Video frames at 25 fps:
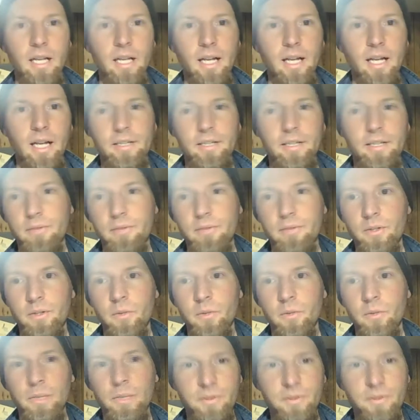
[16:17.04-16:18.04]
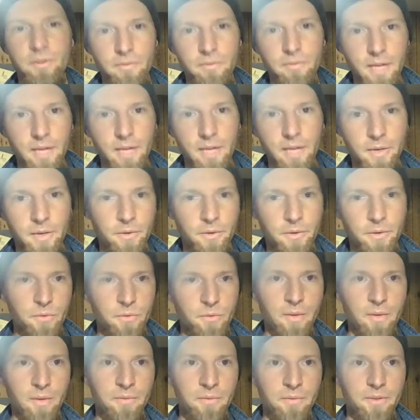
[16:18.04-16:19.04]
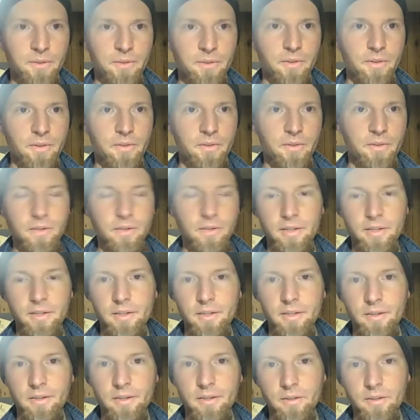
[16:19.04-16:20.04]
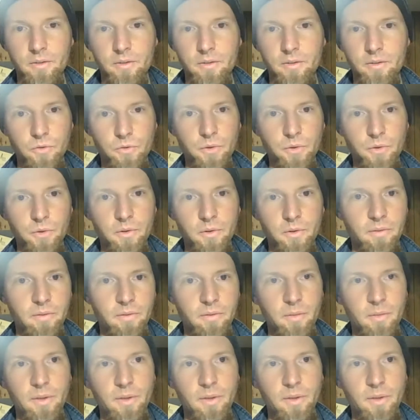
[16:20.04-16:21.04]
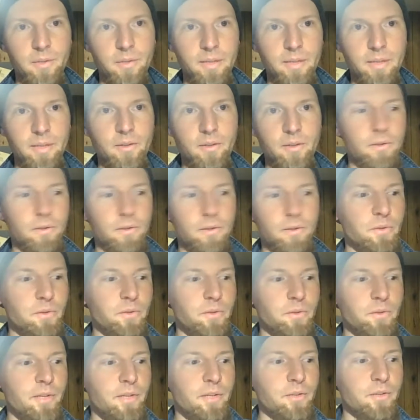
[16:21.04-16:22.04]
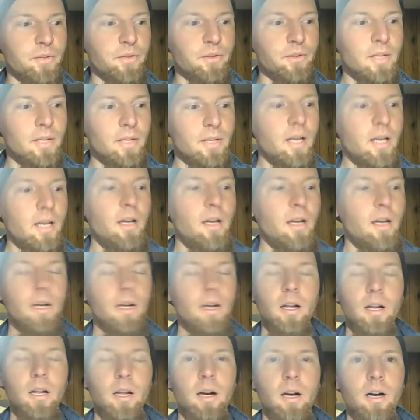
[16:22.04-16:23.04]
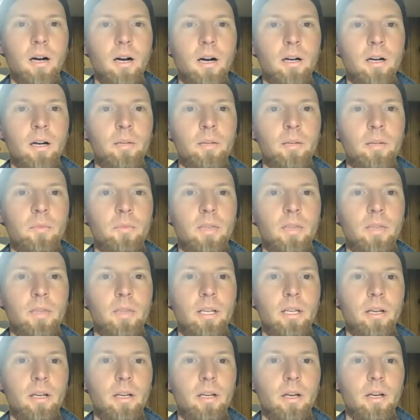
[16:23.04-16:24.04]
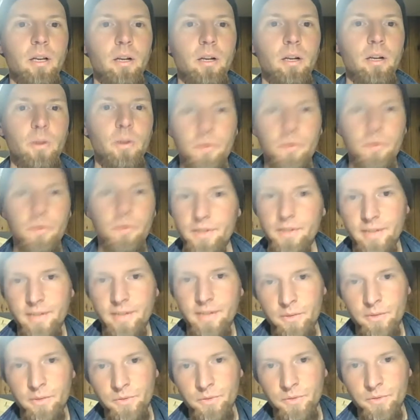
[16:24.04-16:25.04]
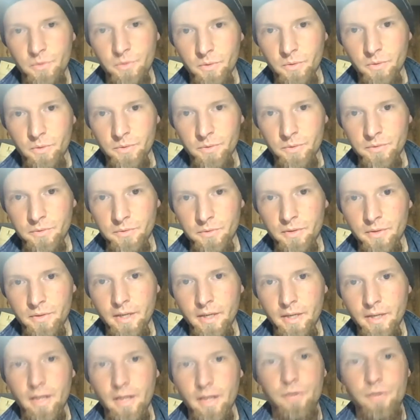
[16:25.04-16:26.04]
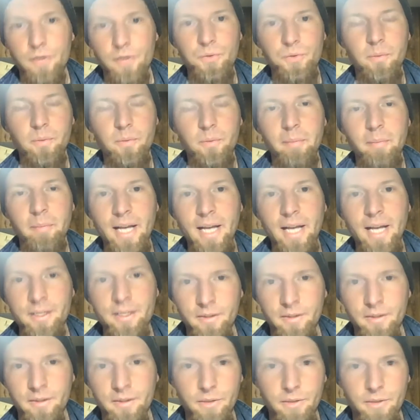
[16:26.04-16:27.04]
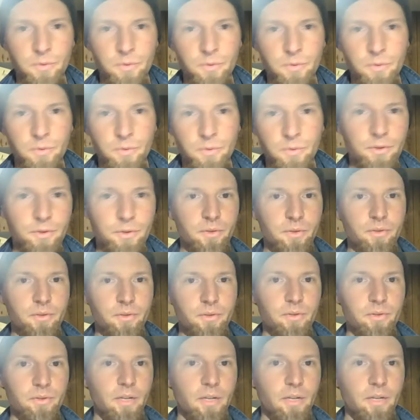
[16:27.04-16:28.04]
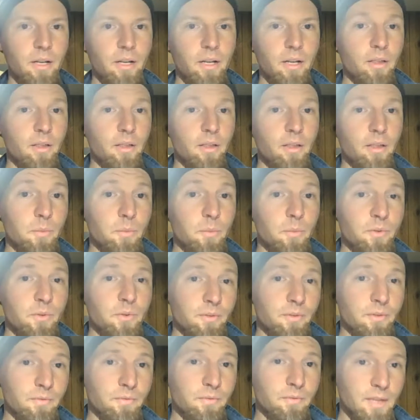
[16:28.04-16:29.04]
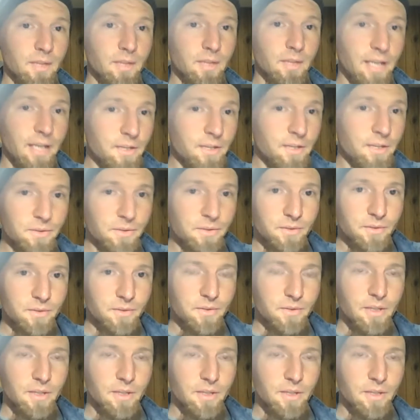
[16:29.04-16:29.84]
even in our recent flyer, there's a reference to the study in the Journal of the American Medical Association. Closing down schools dramatically reduces the numbers of cases,